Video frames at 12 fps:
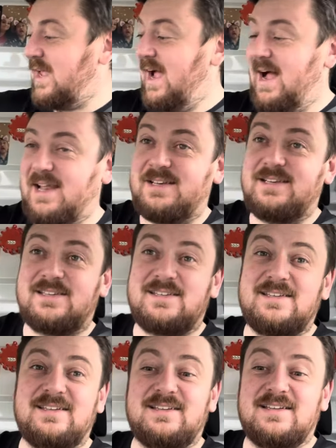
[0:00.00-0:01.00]
And
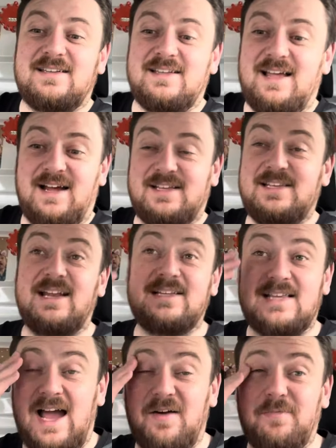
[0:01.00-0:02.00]
like I said,
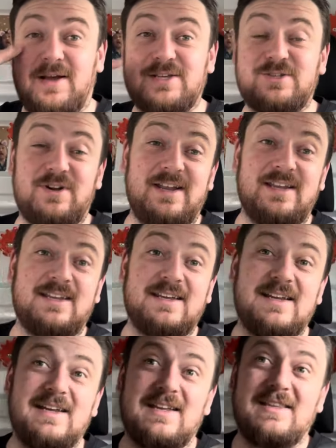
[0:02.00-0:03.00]
it's 3:30.
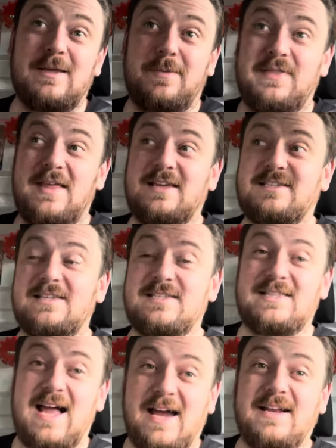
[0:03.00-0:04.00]
They've been there
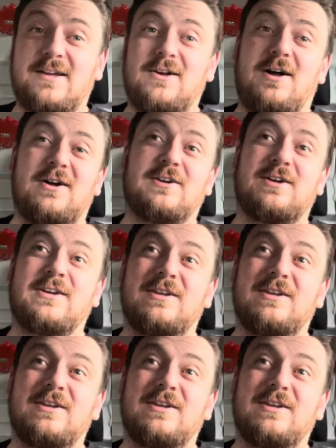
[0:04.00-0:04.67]
since 9 o'clock.